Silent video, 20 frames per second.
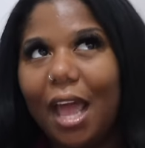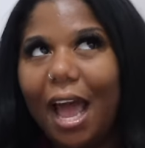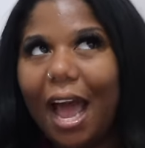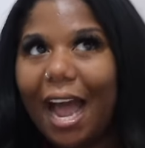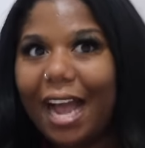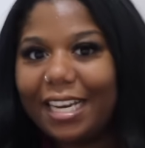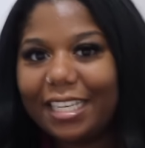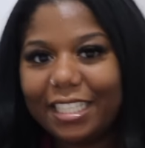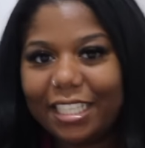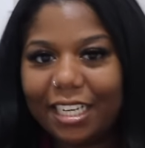
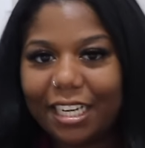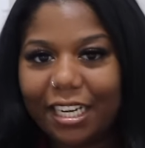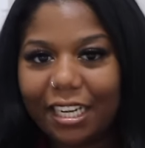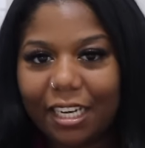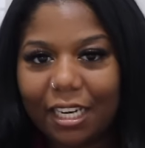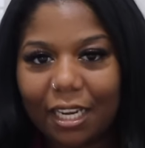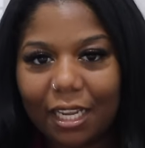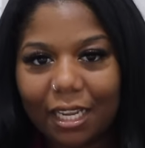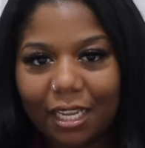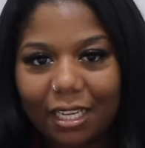
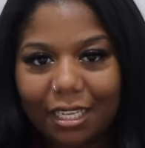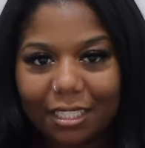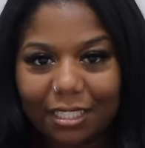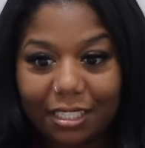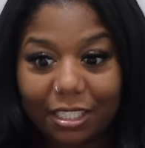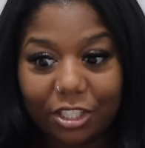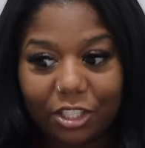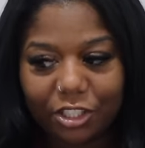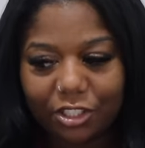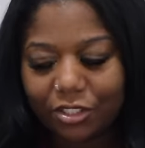hygiene
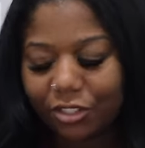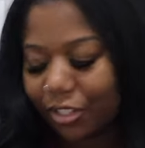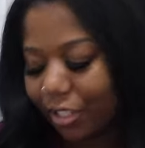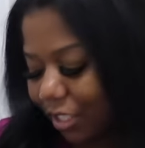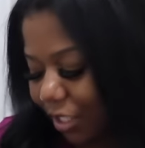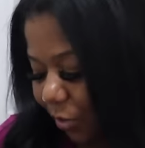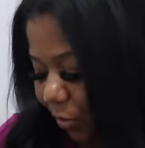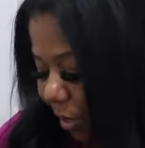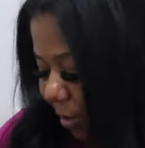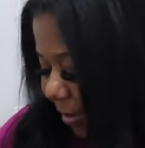essentials
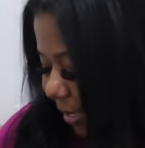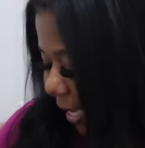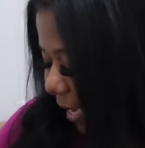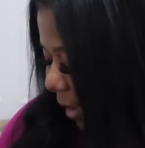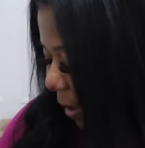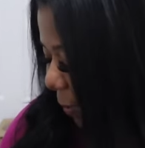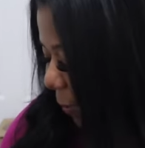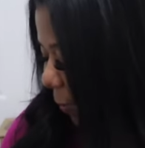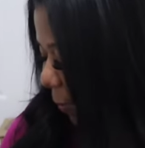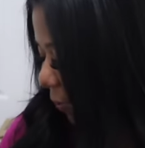is what I'm
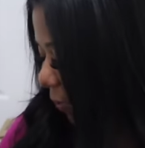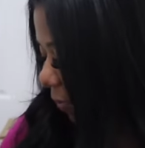saying.